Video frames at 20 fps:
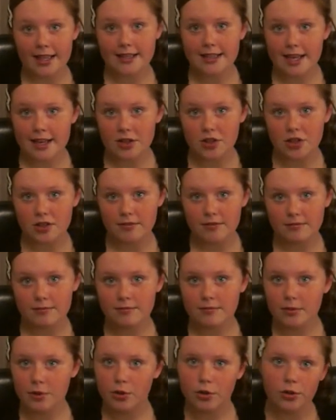attention,
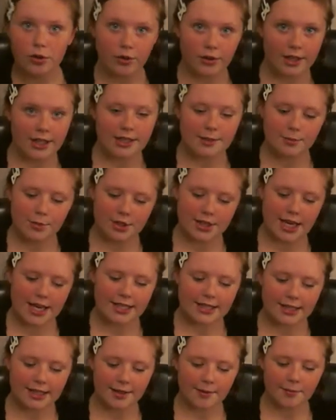or at least
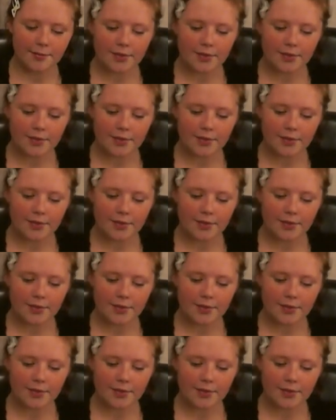pretending.